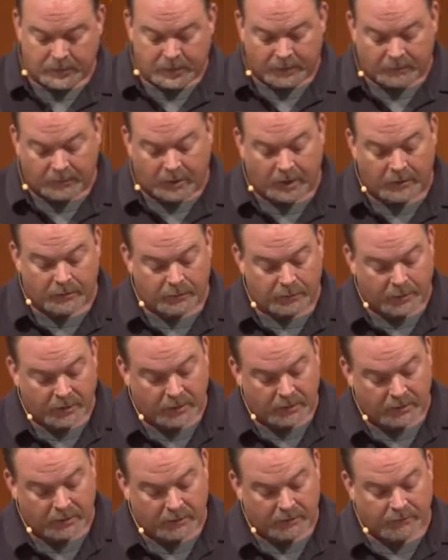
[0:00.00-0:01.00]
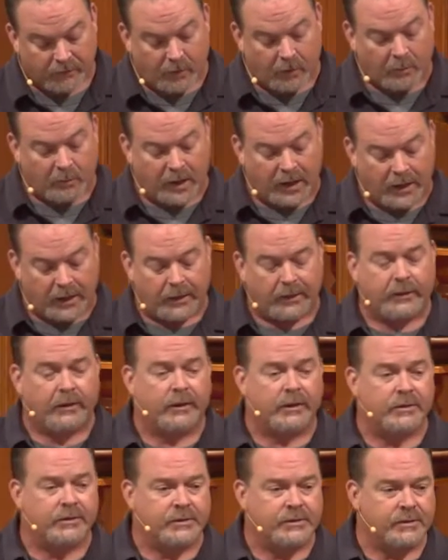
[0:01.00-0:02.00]
I've gotten rid of all my
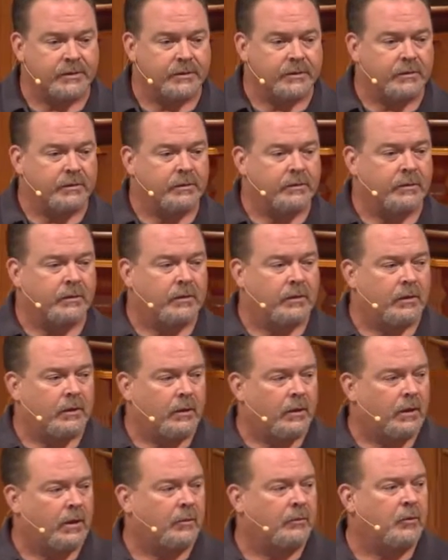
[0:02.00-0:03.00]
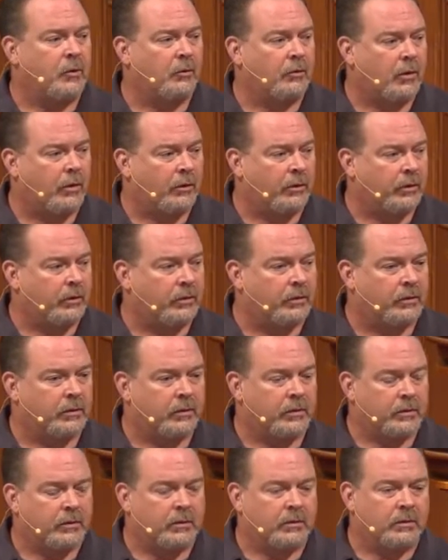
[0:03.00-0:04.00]
handguns, and I'm no longer
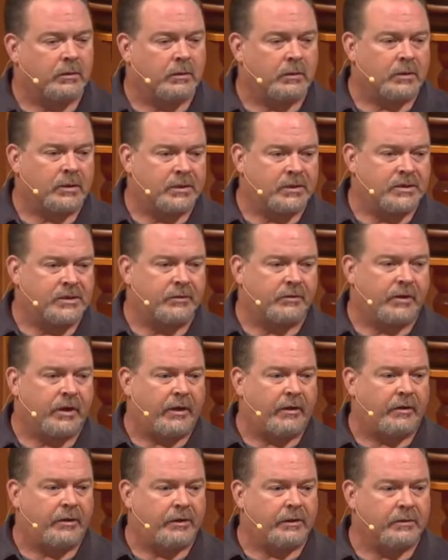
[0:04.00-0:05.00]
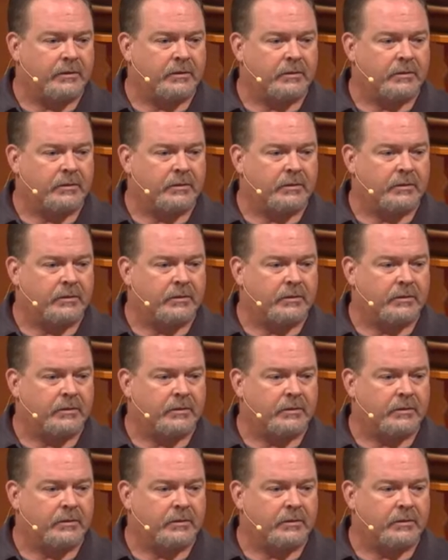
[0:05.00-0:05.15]
concealed carry.